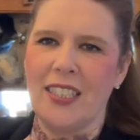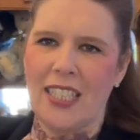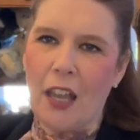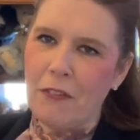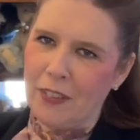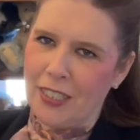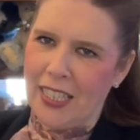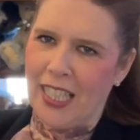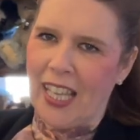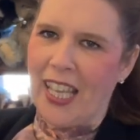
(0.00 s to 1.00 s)

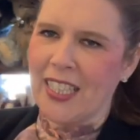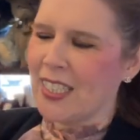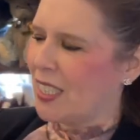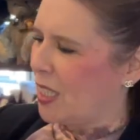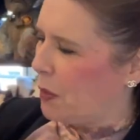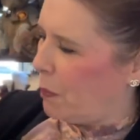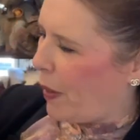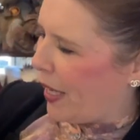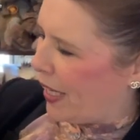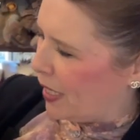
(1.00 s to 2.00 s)
definitely
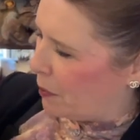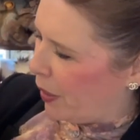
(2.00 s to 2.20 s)
inspired,